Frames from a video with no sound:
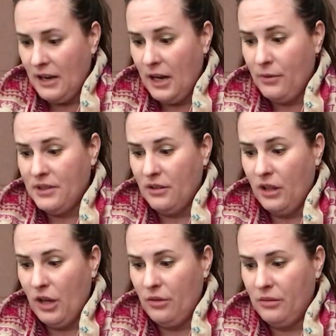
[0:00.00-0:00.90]
I was
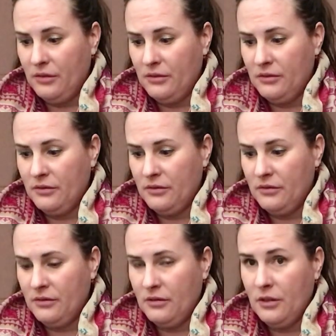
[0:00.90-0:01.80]
alone
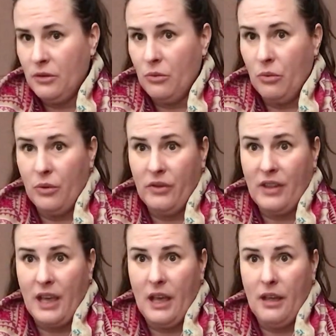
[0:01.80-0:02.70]
with
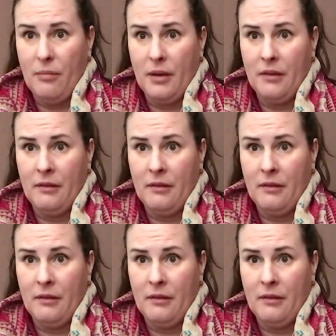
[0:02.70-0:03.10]
Gabe.